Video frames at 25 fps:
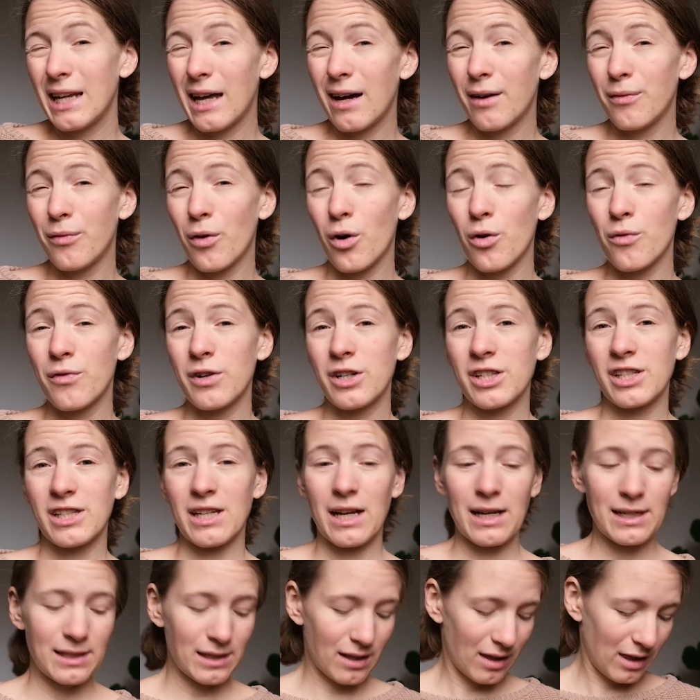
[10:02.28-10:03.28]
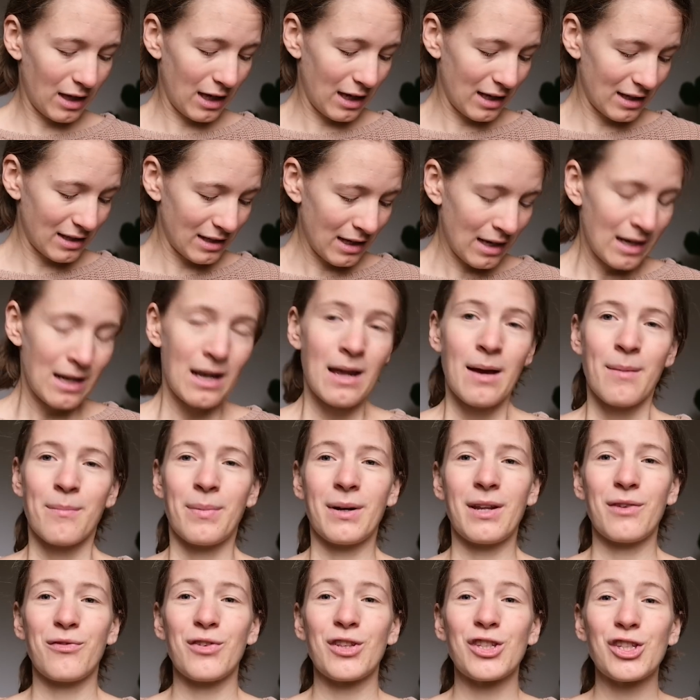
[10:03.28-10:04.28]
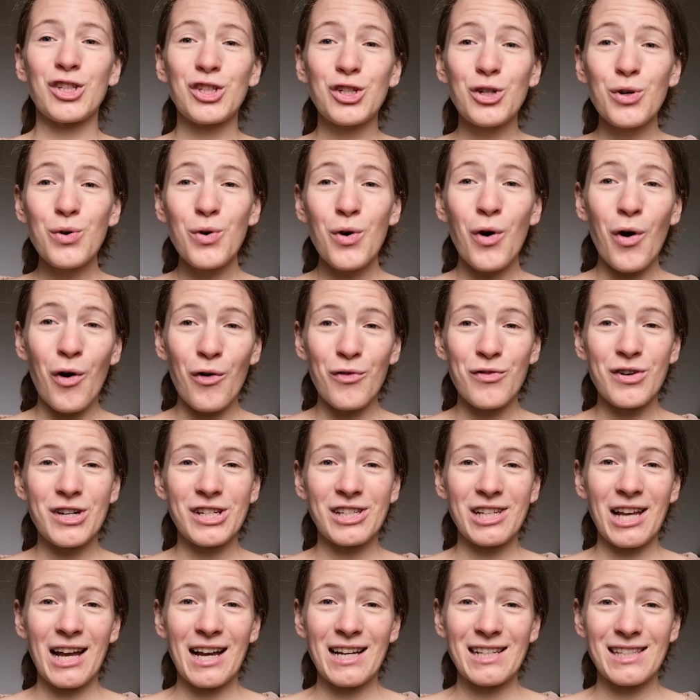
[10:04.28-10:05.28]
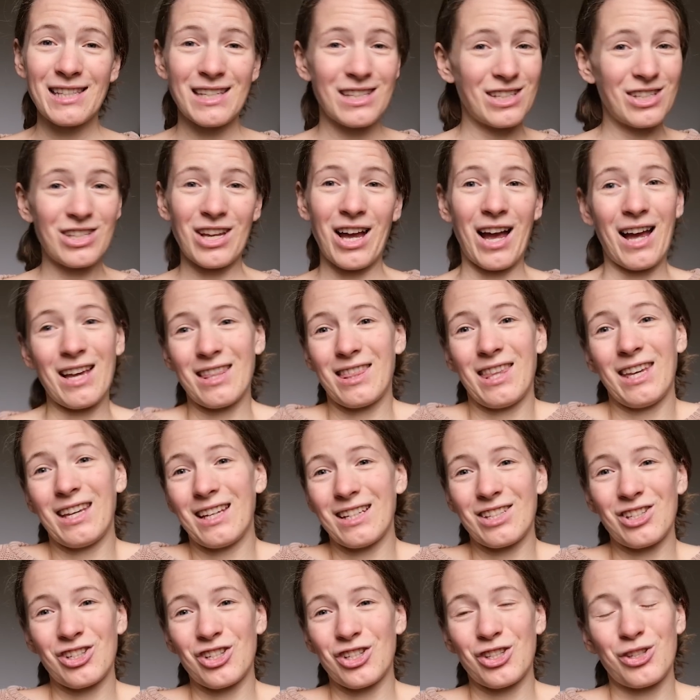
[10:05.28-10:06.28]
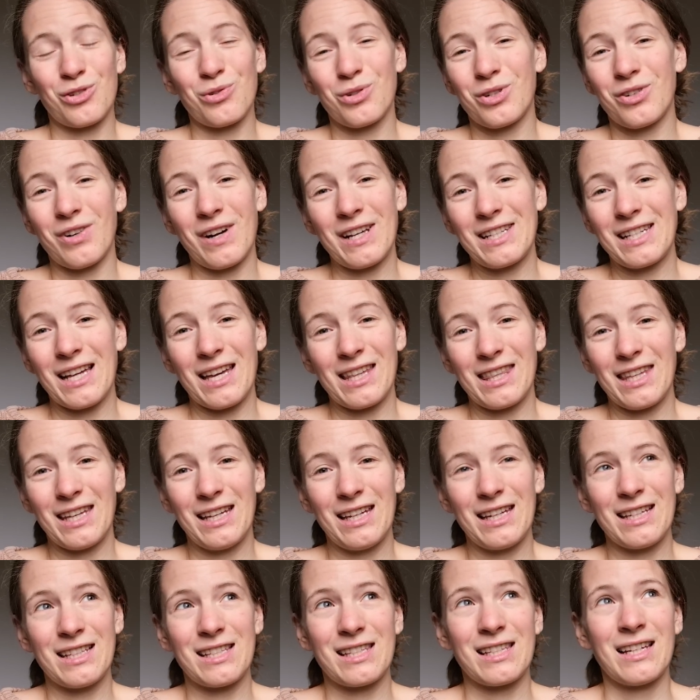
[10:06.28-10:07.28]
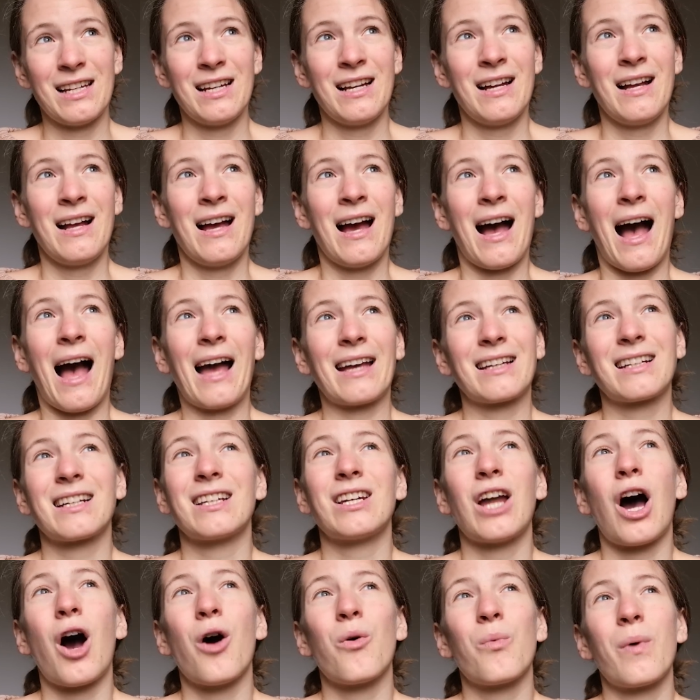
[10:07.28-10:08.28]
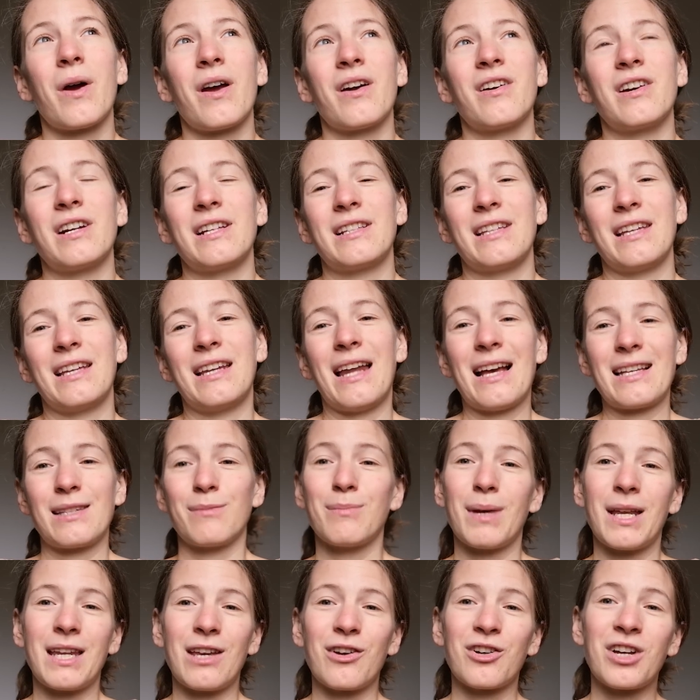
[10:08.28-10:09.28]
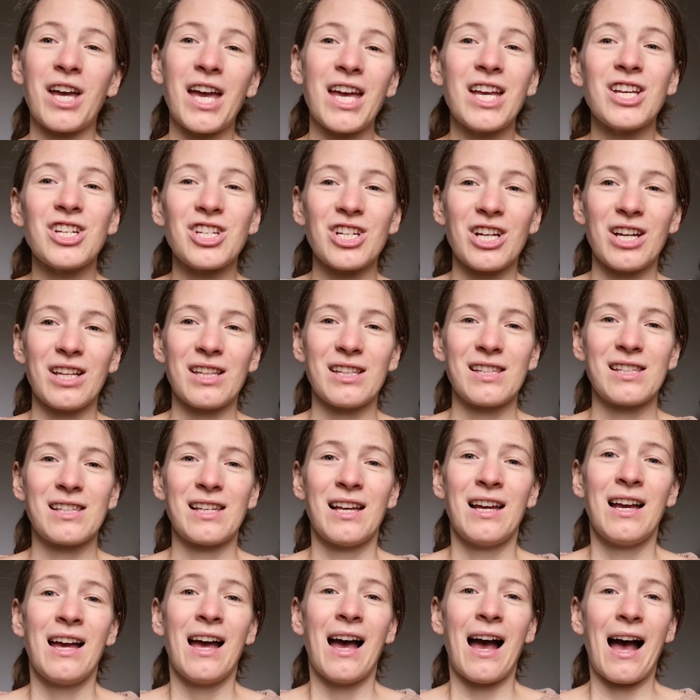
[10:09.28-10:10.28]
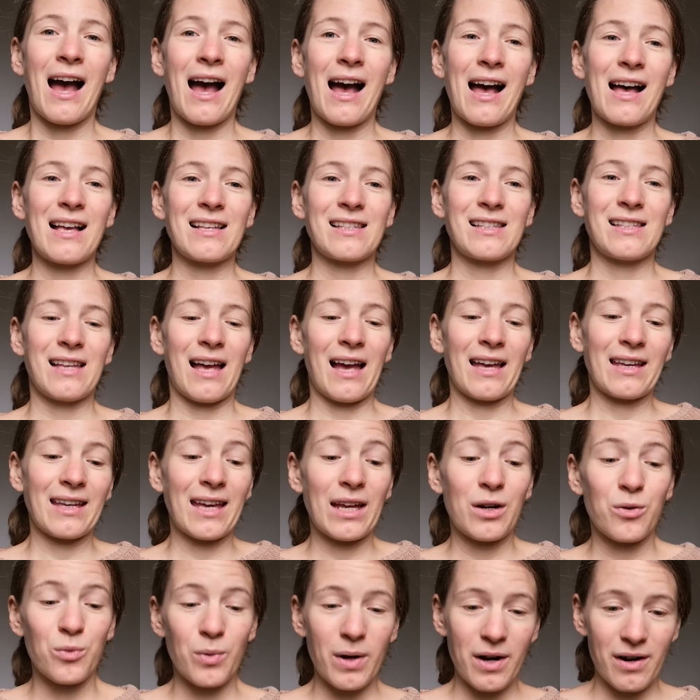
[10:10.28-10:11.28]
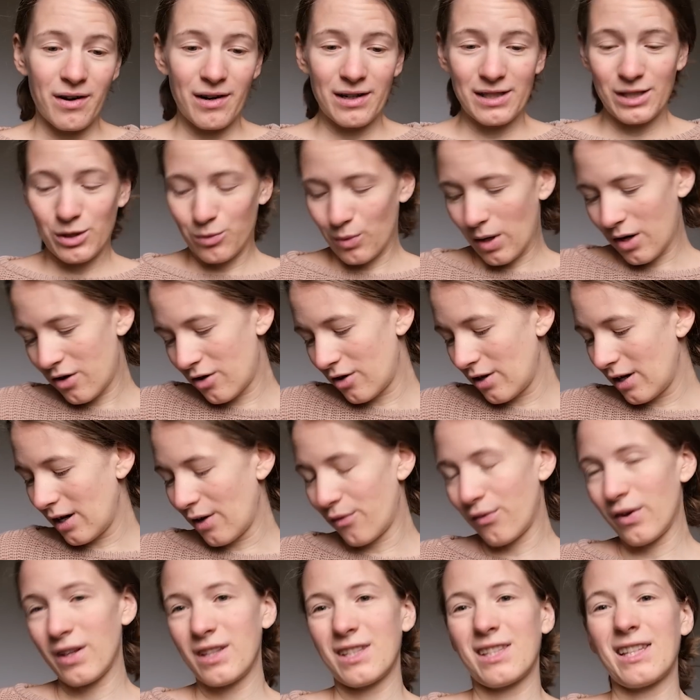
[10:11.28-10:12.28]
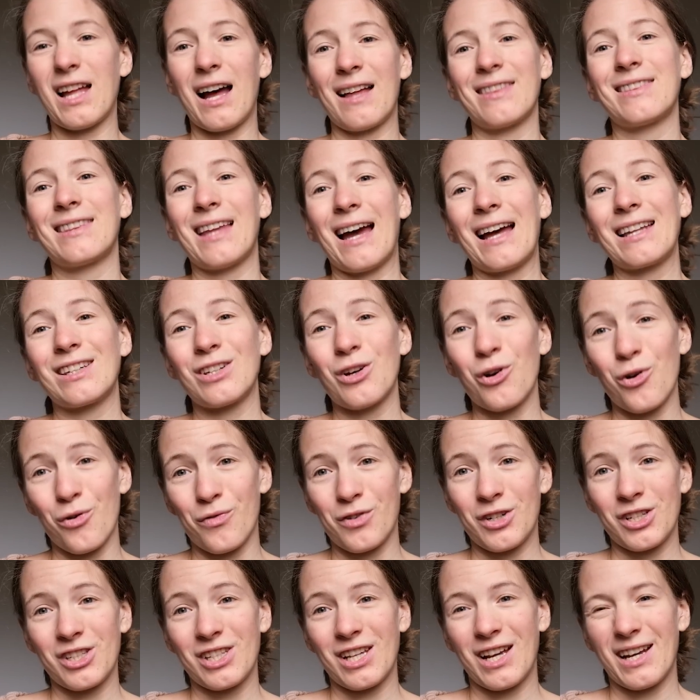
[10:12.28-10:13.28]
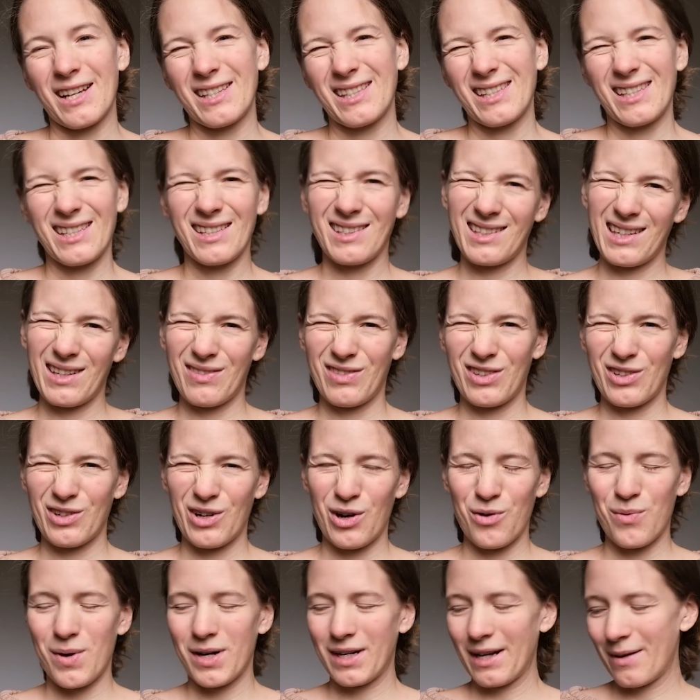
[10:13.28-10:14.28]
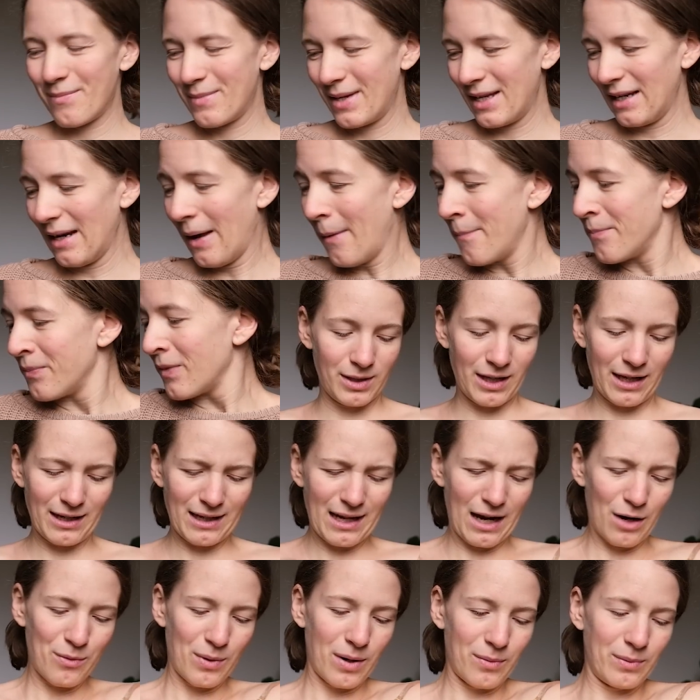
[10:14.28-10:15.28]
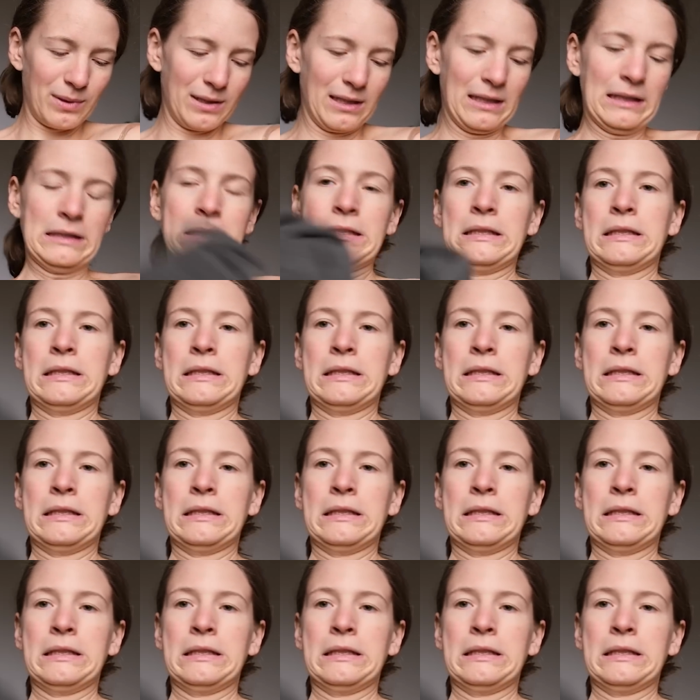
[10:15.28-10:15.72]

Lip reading: love oversized things, but if it's too oversized, I think it's just too crazy. I cannot wear it in as many occasions as I can wear a sweater if it's not that oversized, if you know what I mean. And now I will